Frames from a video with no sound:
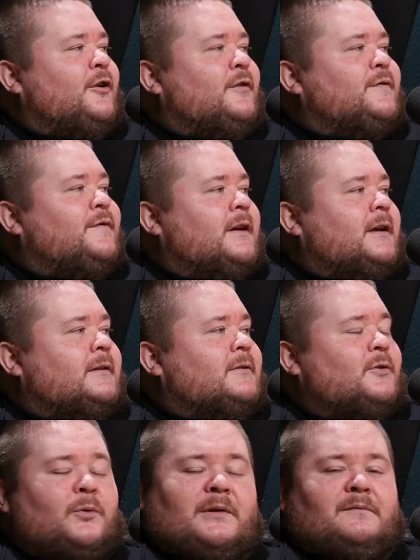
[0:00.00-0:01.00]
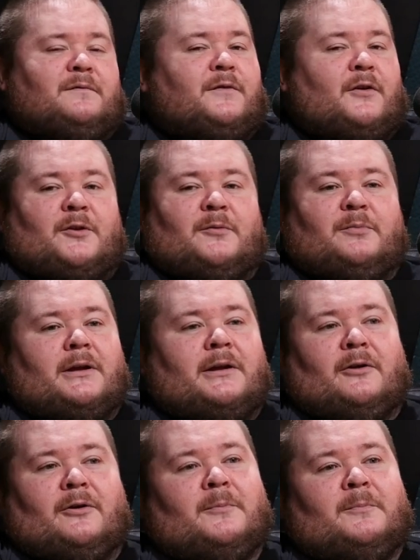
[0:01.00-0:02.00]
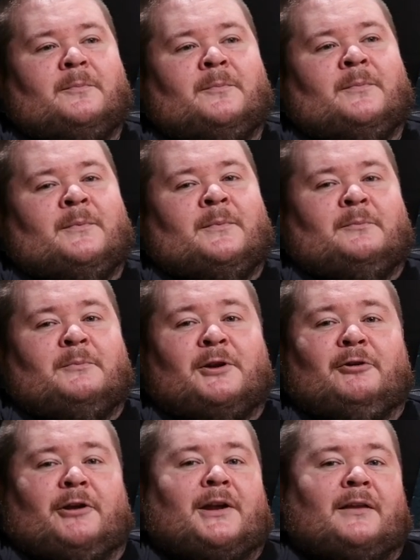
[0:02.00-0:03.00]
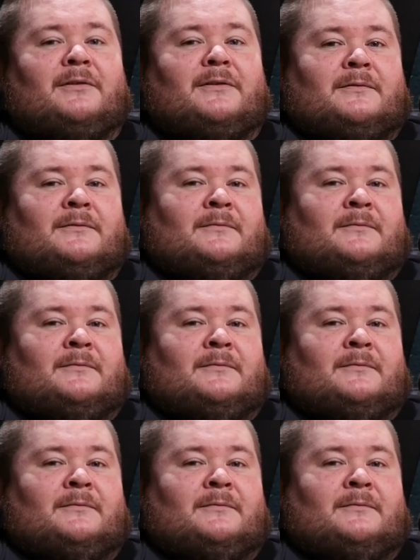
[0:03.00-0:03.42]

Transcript: out fine. Don't even fucking bring her up. My great aunt.